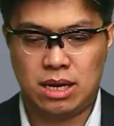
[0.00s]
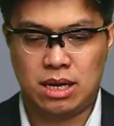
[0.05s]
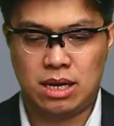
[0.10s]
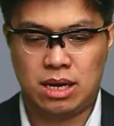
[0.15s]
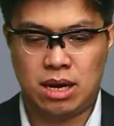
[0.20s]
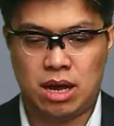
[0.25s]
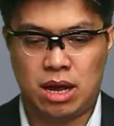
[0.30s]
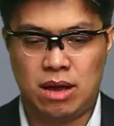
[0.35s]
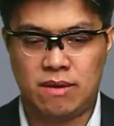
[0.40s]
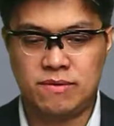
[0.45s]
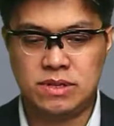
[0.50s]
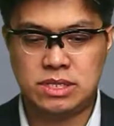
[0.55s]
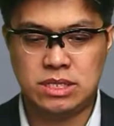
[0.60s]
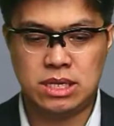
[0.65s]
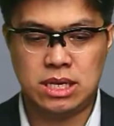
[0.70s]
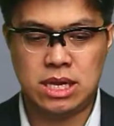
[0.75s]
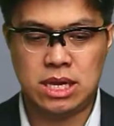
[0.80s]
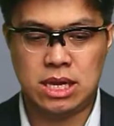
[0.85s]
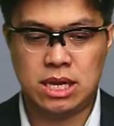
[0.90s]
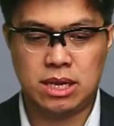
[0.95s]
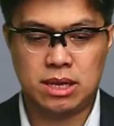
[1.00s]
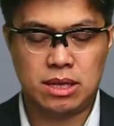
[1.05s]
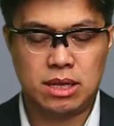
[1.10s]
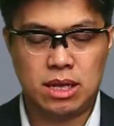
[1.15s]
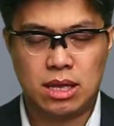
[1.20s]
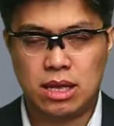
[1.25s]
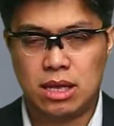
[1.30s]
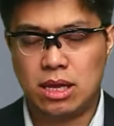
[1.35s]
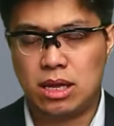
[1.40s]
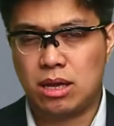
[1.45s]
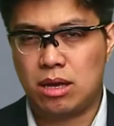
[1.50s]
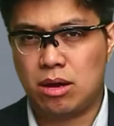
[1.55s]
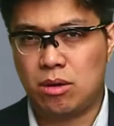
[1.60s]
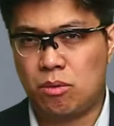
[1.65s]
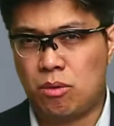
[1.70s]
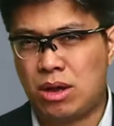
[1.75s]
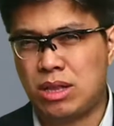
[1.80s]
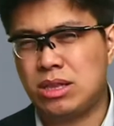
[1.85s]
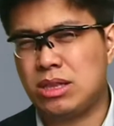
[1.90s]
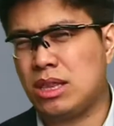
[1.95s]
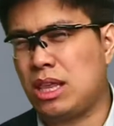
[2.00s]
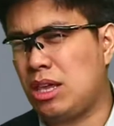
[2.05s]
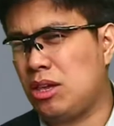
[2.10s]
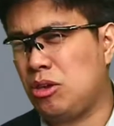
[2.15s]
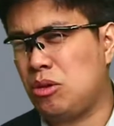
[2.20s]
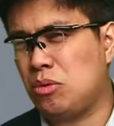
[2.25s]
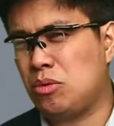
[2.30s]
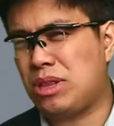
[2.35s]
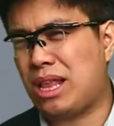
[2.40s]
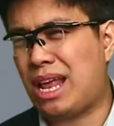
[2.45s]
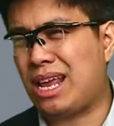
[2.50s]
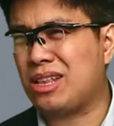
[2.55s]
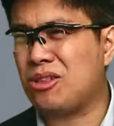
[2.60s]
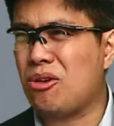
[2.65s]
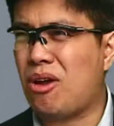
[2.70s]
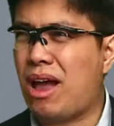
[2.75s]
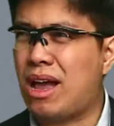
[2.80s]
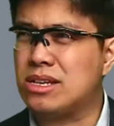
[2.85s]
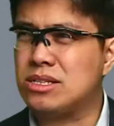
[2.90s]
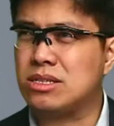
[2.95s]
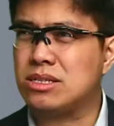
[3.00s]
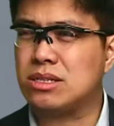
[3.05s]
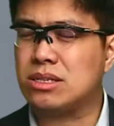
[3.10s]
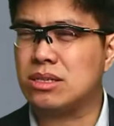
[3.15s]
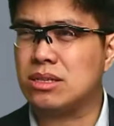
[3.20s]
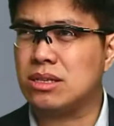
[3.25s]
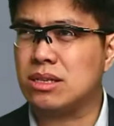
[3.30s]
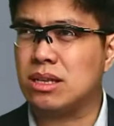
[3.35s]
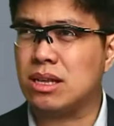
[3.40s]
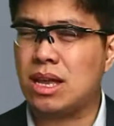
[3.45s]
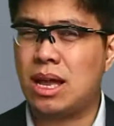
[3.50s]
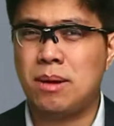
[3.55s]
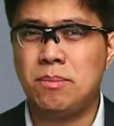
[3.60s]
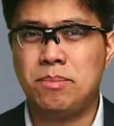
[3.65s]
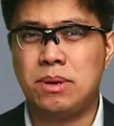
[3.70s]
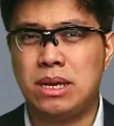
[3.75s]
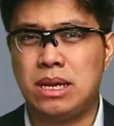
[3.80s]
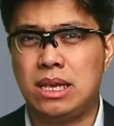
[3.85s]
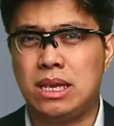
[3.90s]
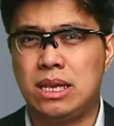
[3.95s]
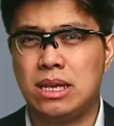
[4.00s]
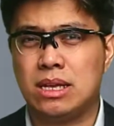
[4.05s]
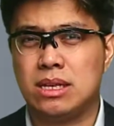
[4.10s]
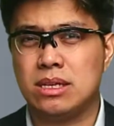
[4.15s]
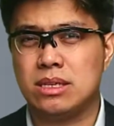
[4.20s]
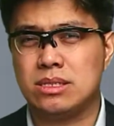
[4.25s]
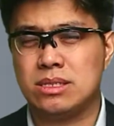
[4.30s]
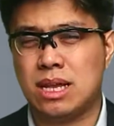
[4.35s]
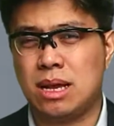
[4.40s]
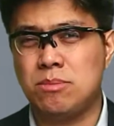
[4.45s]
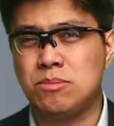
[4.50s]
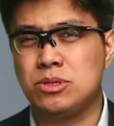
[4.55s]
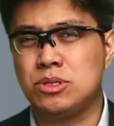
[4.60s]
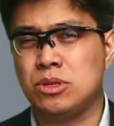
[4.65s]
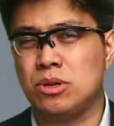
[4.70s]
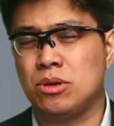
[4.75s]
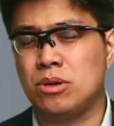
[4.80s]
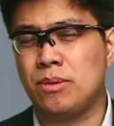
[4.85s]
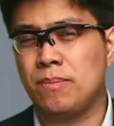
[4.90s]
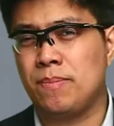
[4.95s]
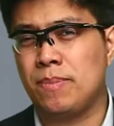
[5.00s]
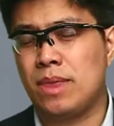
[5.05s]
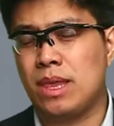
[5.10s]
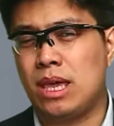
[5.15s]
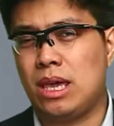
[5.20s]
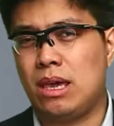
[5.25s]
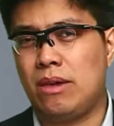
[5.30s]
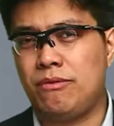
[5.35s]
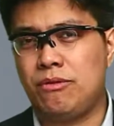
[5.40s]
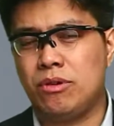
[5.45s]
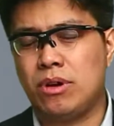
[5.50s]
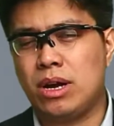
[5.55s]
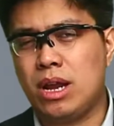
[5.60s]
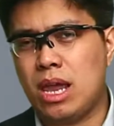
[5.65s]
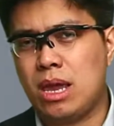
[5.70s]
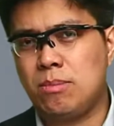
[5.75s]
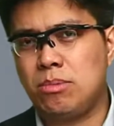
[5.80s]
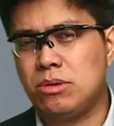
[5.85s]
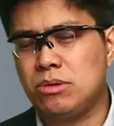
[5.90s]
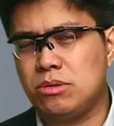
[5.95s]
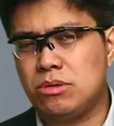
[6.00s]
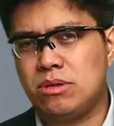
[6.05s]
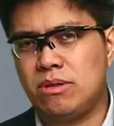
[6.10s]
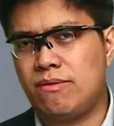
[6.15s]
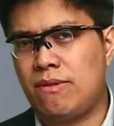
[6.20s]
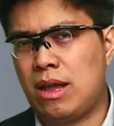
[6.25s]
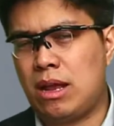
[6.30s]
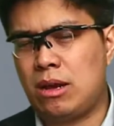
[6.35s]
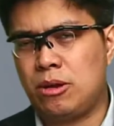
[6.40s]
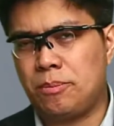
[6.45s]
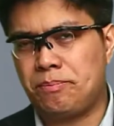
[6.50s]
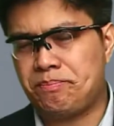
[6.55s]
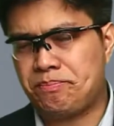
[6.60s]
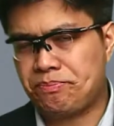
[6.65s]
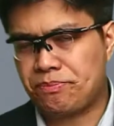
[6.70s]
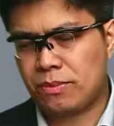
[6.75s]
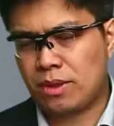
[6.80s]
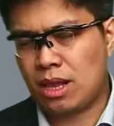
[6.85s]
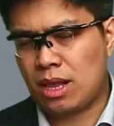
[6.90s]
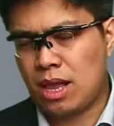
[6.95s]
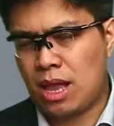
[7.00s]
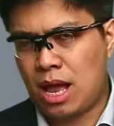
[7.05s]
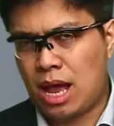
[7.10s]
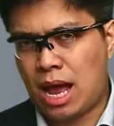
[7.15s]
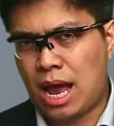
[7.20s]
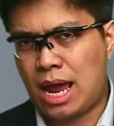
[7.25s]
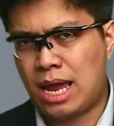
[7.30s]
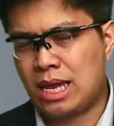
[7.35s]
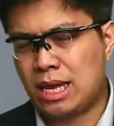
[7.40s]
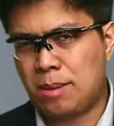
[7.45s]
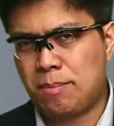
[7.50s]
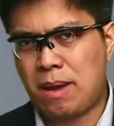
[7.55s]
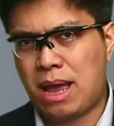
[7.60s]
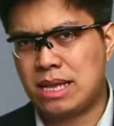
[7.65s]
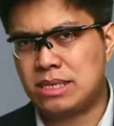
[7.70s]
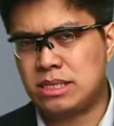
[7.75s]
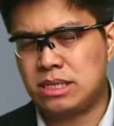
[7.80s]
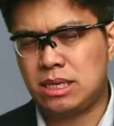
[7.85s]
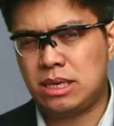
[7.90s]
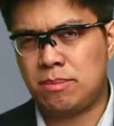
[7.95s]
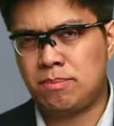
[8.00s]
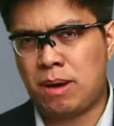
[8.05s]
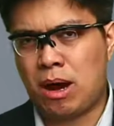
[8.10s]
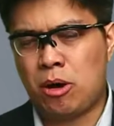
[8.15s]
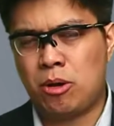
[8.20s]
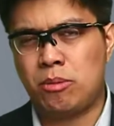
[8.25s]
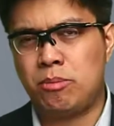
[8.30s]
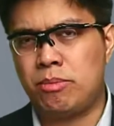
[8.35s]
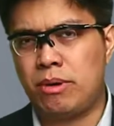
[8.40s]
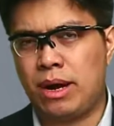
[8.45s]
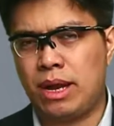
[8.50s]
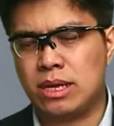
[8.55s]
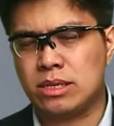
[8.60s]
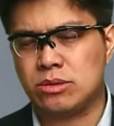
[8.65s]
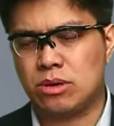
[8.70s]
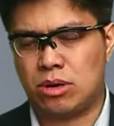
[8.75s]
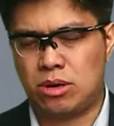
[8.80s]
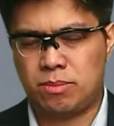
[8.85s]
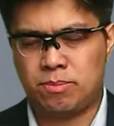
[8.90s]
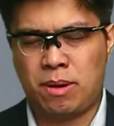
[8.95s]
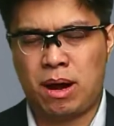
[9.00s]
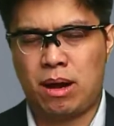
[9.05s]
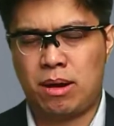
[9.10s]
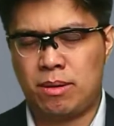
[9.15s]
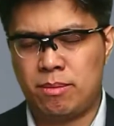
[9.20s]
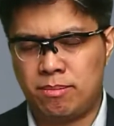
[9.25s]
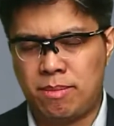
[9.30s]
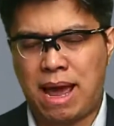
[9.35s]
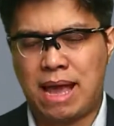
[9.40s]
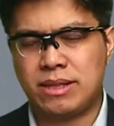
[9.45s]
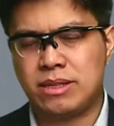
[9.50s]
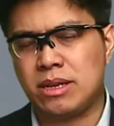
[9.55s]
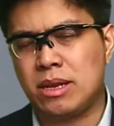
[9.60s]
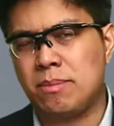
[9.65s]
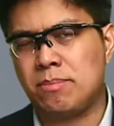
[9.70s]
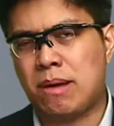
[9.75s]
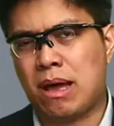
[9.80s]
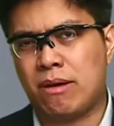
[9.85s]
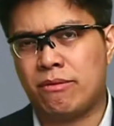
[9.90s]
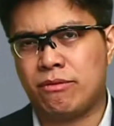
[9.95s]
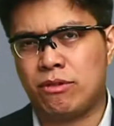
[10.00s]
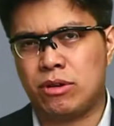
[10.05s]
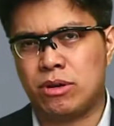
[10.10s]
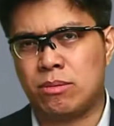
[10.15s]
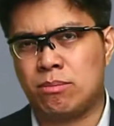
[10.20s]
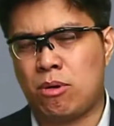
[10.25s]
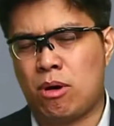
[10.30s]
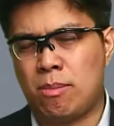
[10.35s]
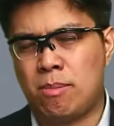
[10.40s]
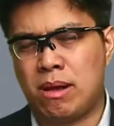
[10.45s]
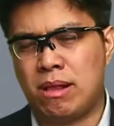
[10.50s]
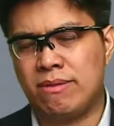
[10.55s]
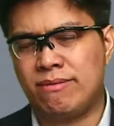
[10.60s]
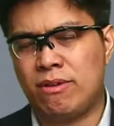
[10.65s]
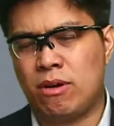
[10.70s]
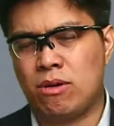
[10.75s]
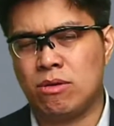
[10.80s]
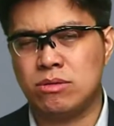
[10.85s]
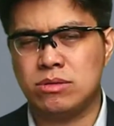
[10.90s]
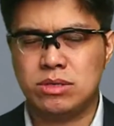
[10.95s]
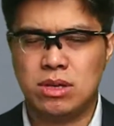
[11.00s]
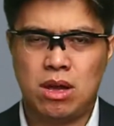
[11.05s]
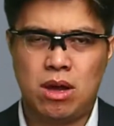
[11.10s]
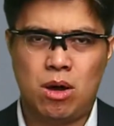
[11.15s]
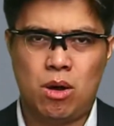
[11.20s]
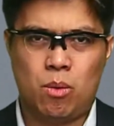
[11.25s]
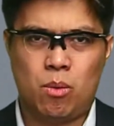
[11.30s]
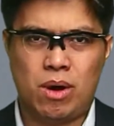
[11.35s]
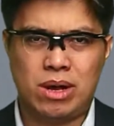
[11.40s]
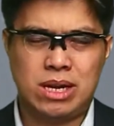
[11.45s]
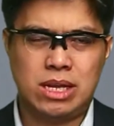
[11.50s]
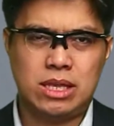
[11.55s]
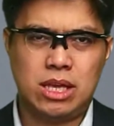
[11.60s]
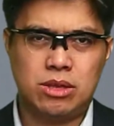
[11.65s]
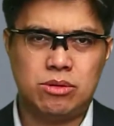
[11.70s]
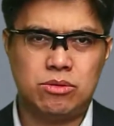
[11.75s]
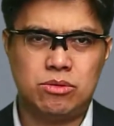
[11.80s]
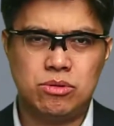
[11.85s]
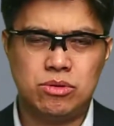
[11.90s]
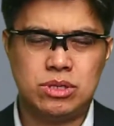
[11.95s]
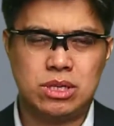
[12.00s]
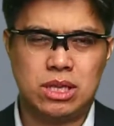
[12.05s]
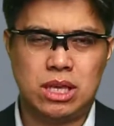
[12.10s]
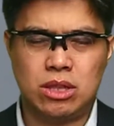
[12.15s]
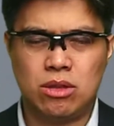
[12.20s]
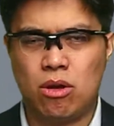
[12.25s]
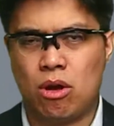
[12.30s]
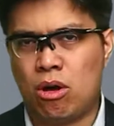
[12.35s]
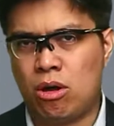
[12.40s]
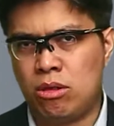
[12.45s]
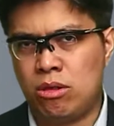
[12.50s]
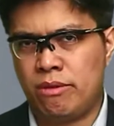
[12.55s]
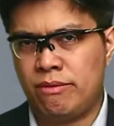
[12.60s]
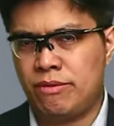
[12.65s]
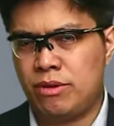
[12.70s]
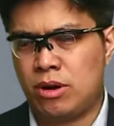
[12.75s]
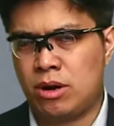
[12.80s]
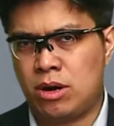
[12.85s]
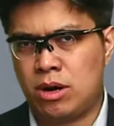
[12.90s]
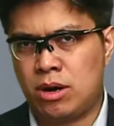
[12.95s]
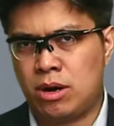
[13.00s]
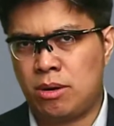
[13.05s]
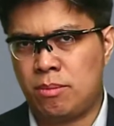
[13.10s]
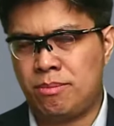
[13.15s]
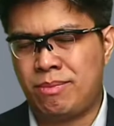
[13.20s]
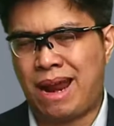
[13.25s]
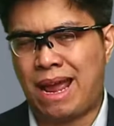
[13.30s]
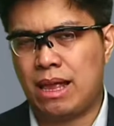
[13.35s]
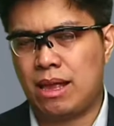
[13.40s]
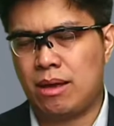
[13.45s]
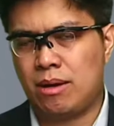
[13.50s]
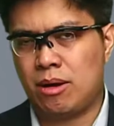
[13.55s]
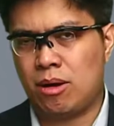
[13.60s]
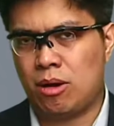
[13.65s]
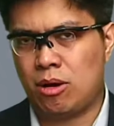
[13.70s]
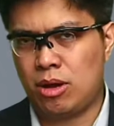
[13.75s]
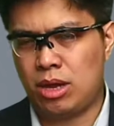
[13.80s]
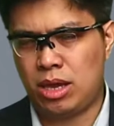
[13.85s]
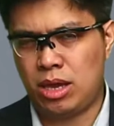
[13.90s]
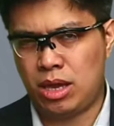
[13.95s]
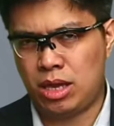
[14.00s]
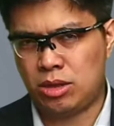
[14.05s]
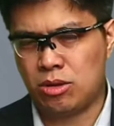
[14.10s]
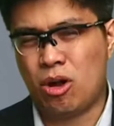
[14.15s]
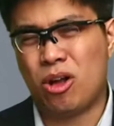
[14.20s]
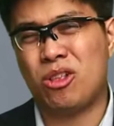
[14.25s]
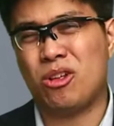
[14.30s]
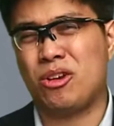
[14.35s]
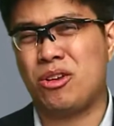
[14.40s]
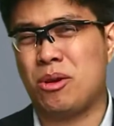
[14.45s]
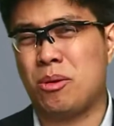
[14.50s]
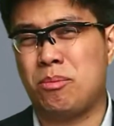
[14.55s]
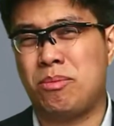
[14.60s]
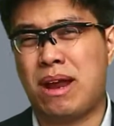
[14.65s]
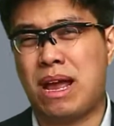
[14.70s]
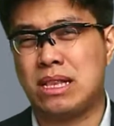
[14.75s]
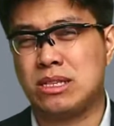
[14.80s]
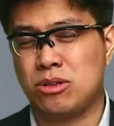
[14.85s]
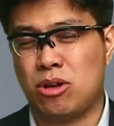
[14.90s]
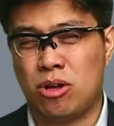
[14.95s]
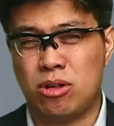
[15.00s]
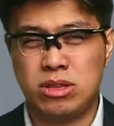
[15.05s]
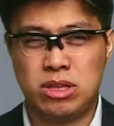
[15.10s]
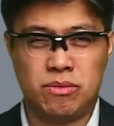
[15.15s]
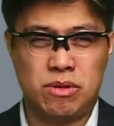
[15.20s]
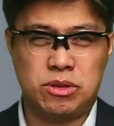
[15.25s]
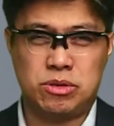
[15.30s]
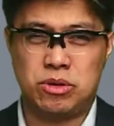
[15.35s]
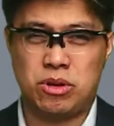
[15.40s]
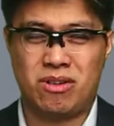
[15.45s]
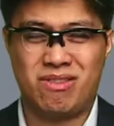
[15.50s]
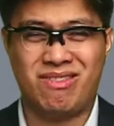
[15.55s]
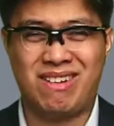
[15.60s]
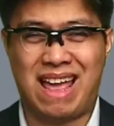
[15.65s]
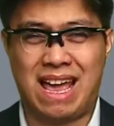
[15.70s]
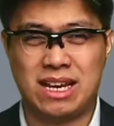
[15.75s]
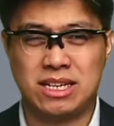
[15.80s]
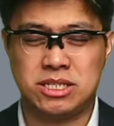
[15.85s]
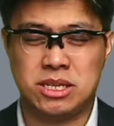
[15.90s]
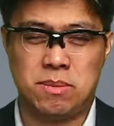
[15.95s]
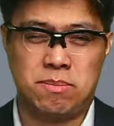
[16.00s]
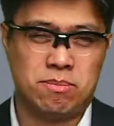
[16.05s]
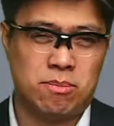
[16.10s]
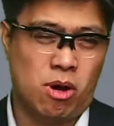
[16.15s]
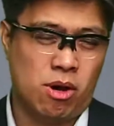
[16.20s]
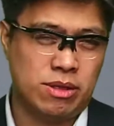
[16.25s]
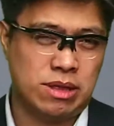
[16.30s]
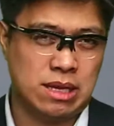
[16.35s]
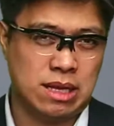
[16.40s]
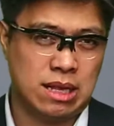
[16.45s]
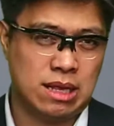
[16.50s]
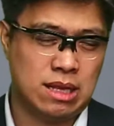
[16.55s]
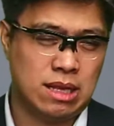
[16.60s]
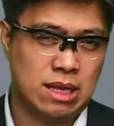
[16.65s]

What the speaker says: Now, obviously, one thing you would like to ask the company, Samsung, if you are able to develop high capacity power bricks or battery pack for your mobile phones, why not introduce it in all of your brand or in all of your brands all the way to your flagship model?